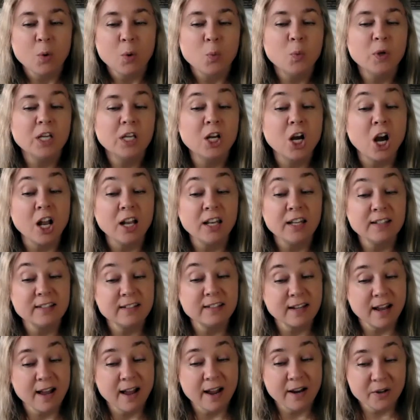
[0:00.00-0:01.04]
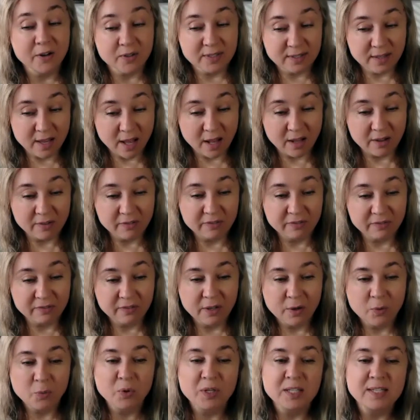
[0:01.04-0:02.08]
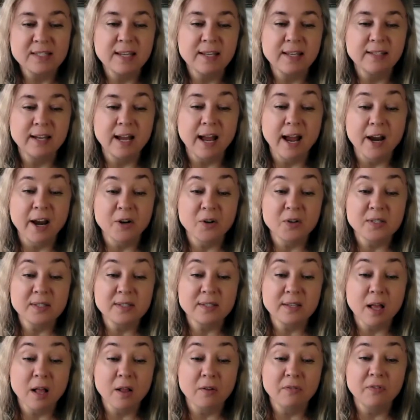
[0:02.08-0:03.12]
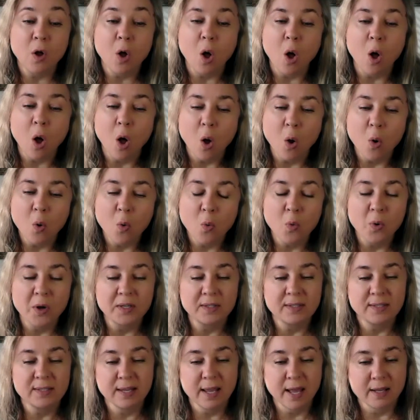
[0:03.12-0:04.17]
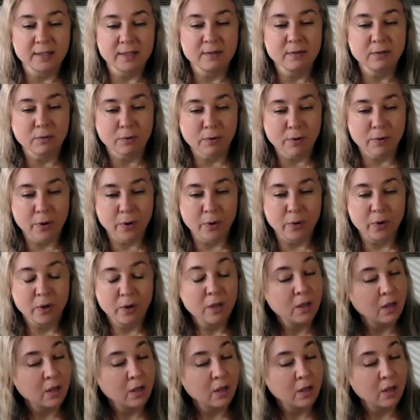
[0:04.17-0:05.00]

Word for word: We call it the higher self. We say the higher self always gets through.